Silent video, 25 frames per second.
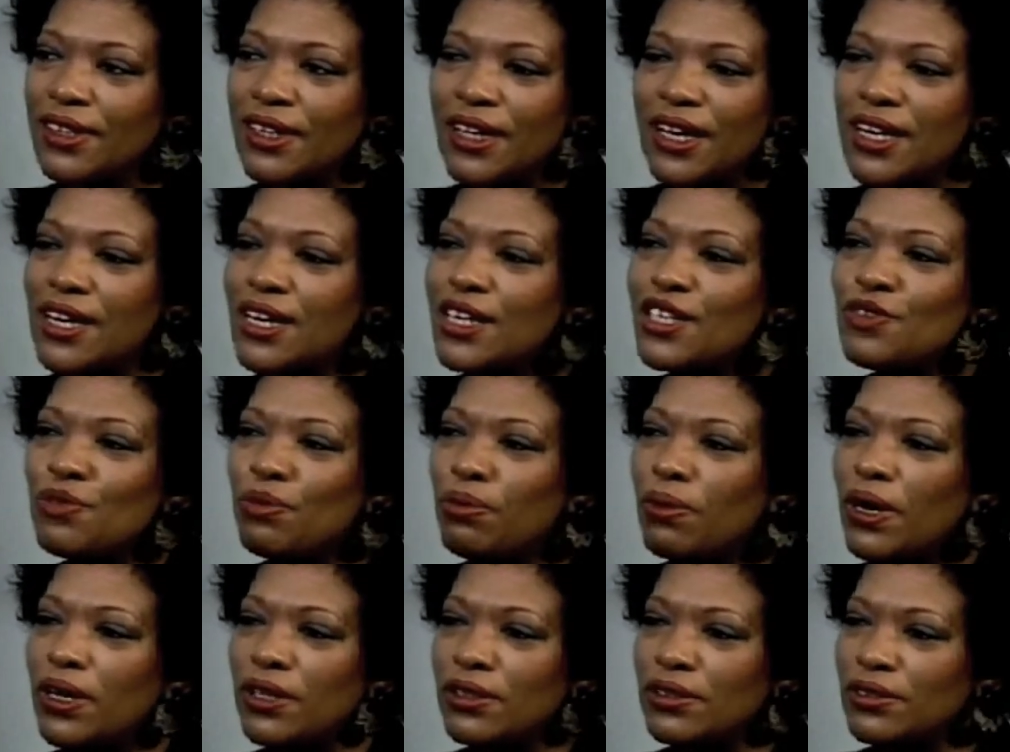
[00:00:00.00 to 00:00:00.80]
And it's
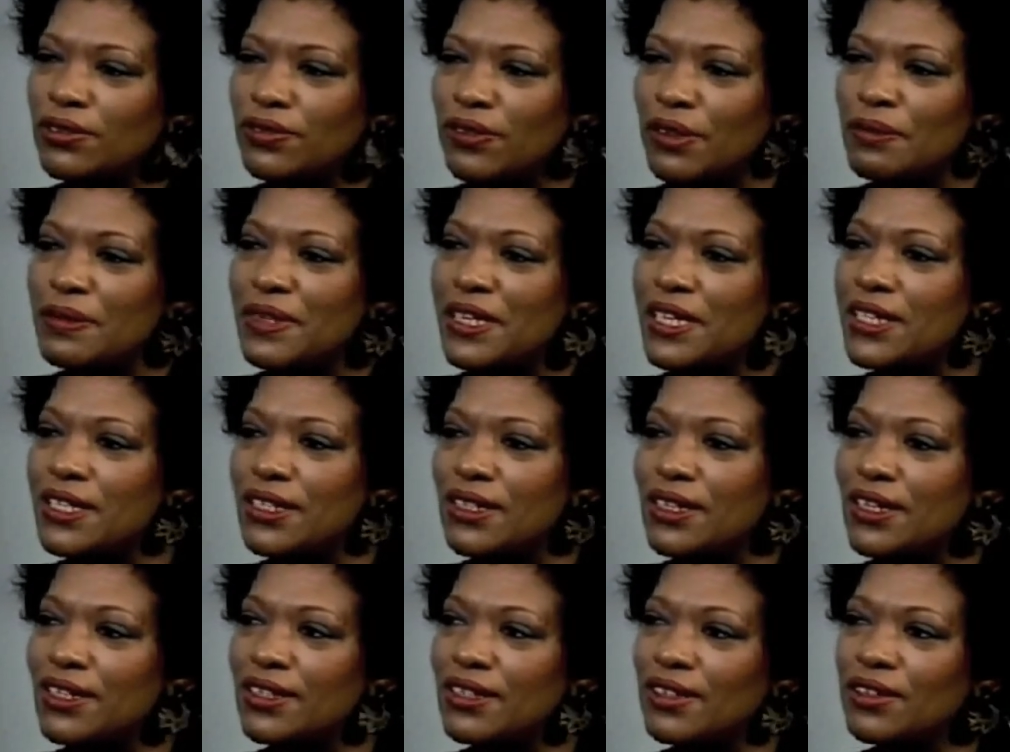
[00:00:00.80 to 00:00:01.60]
wonderful. I mean,
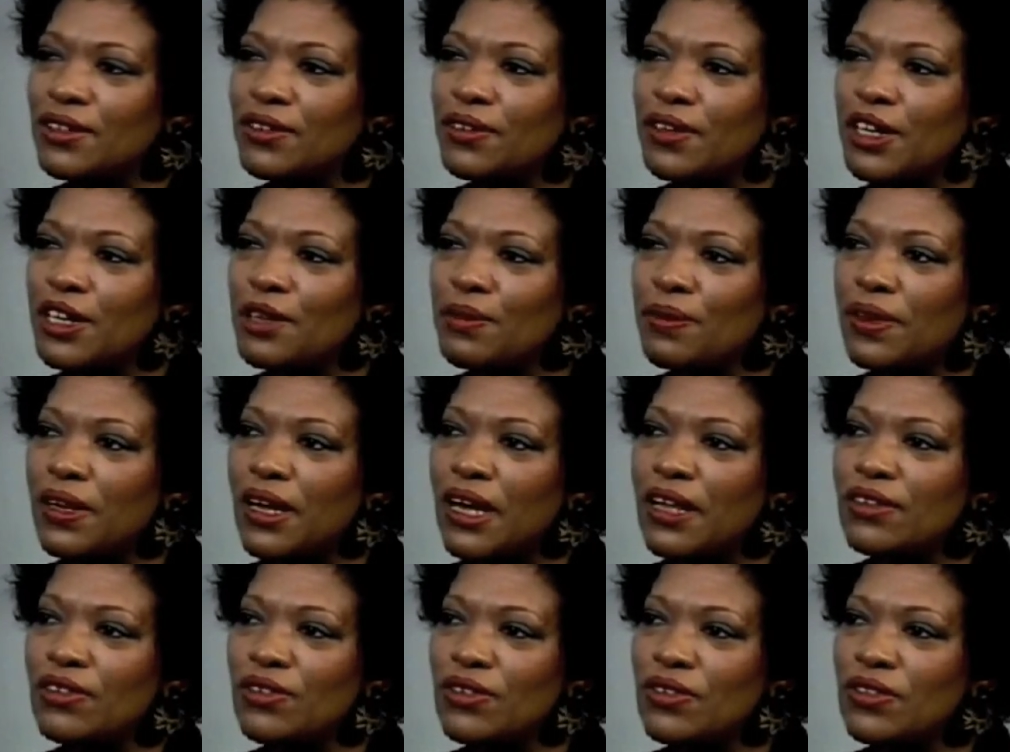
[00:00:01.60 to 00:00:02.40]
it's incredible. I
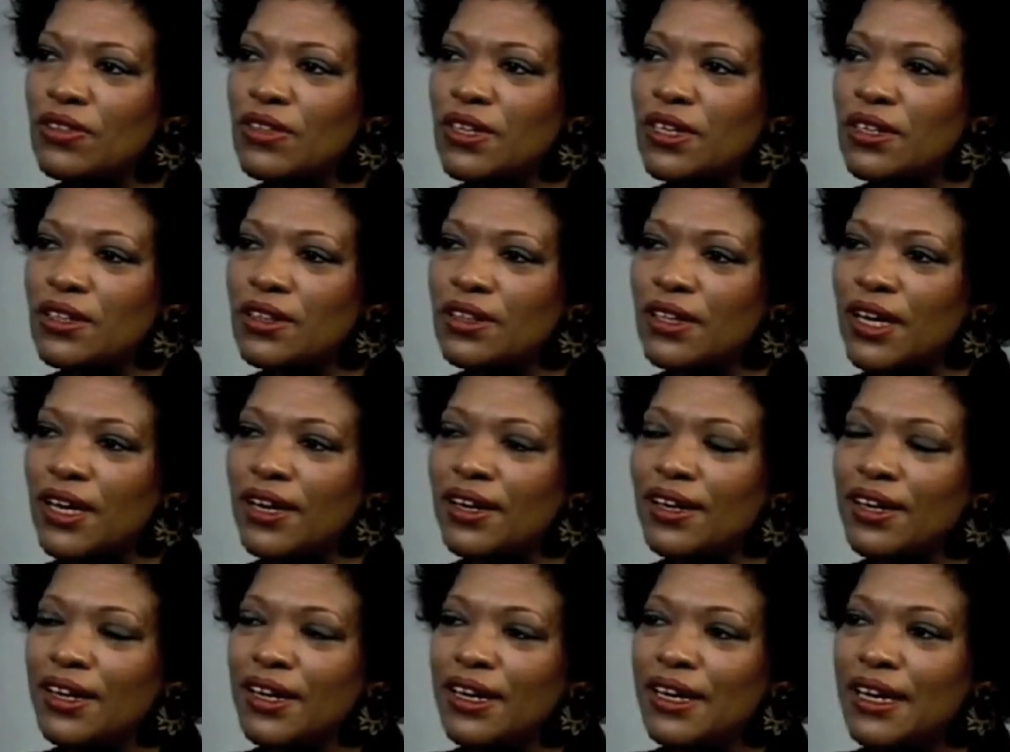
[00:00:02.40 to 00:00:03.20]
do think that
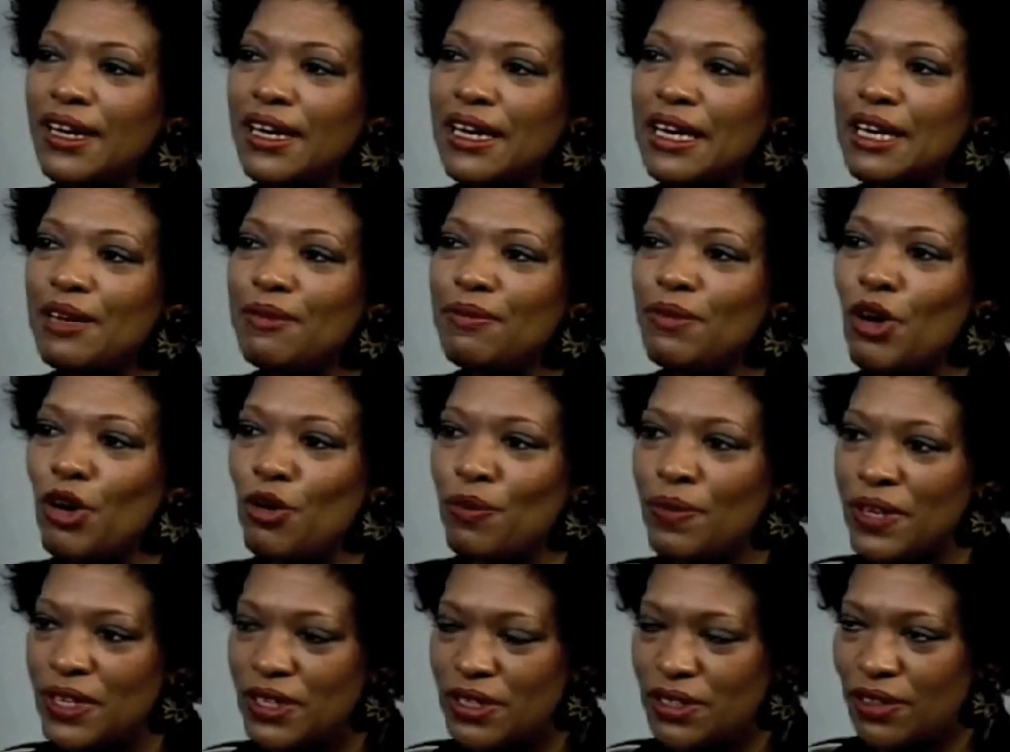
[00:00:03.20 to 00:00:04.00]
in
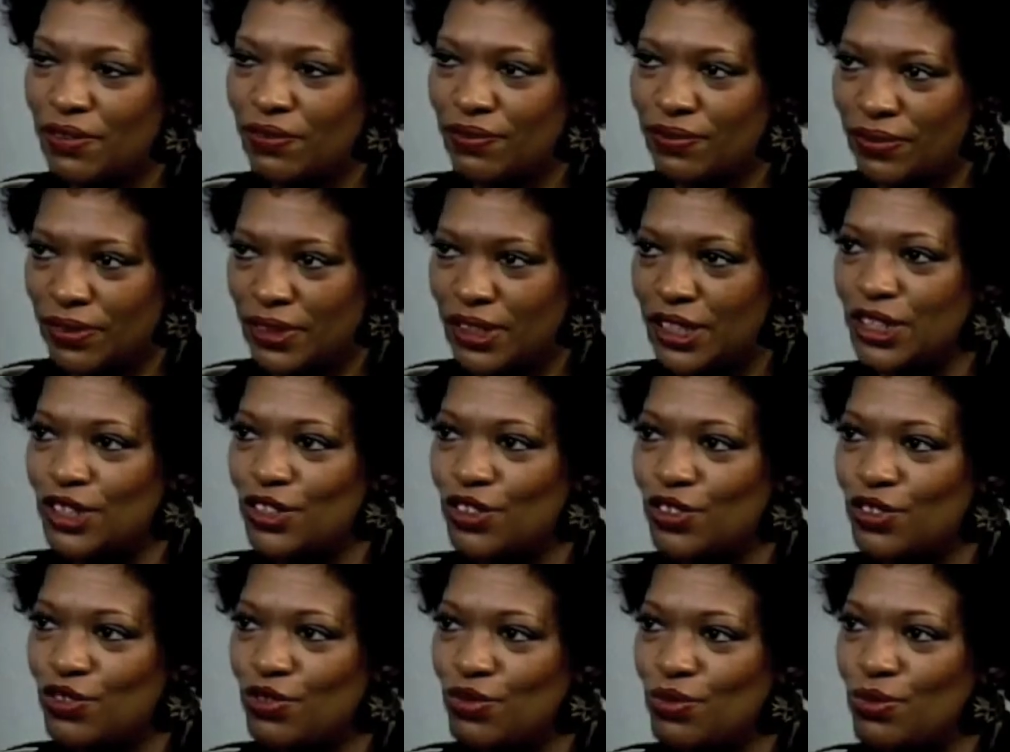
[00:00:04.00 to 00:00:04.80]
moments of
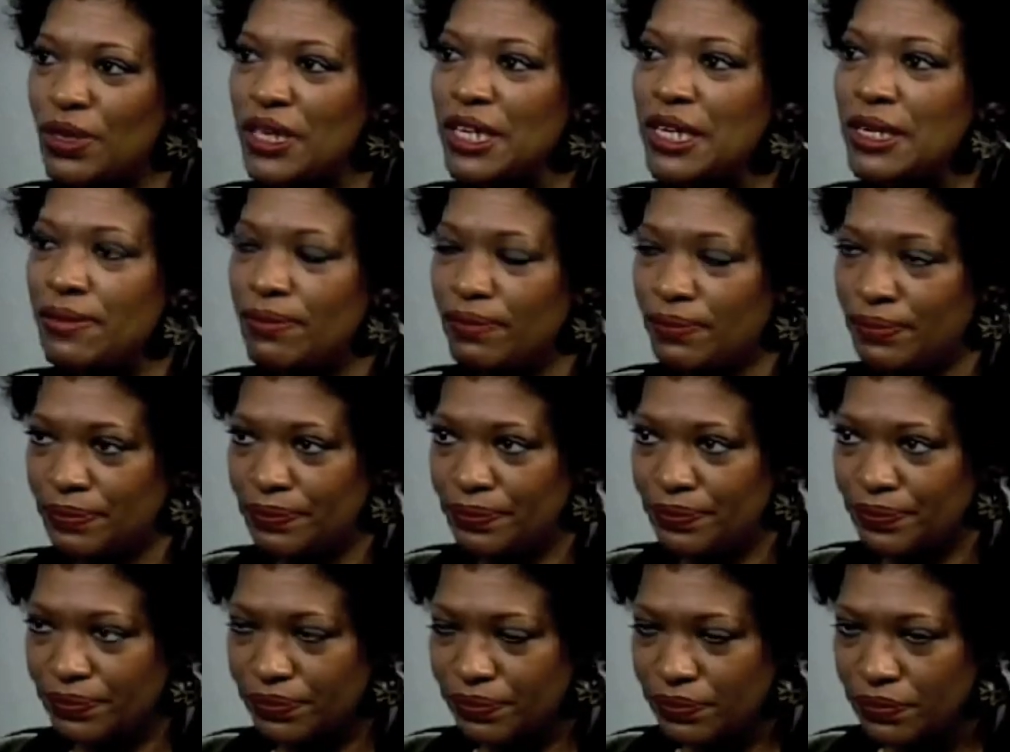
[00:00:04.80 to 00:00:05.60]
extreme
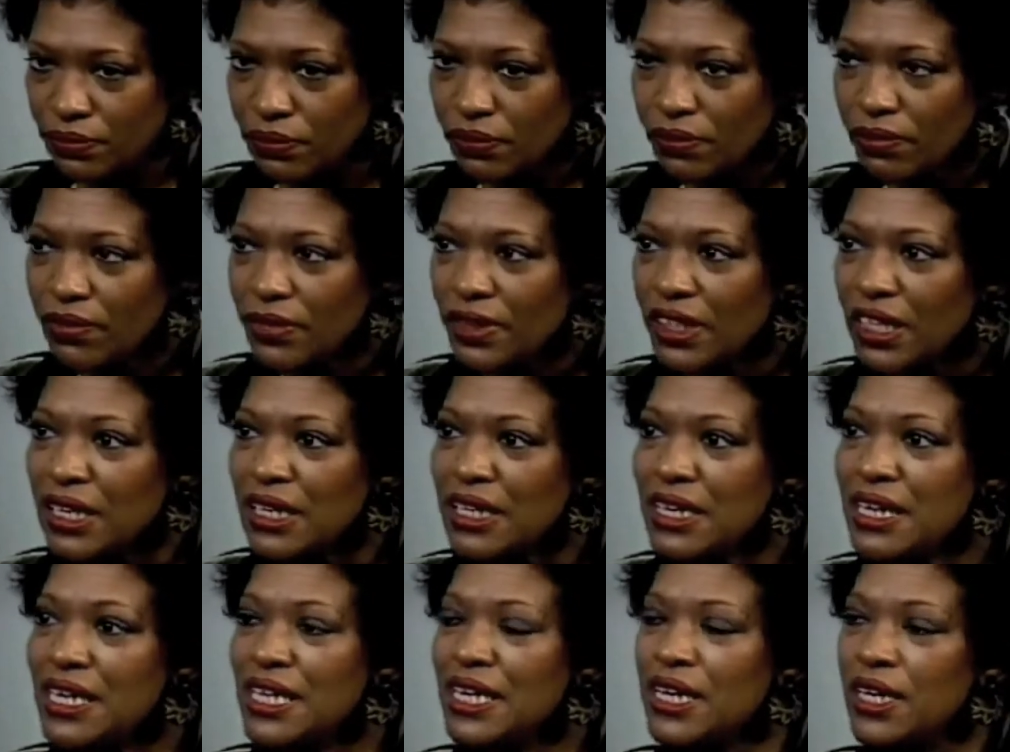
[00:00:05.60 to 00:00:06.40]

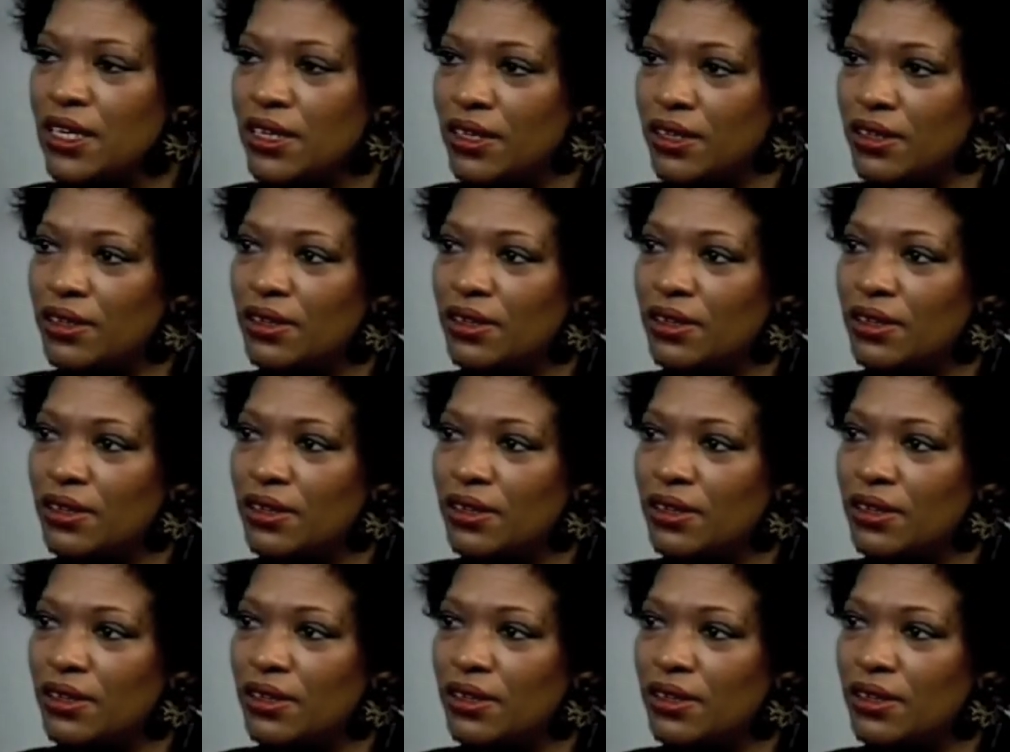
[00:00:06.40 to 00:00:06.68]
need,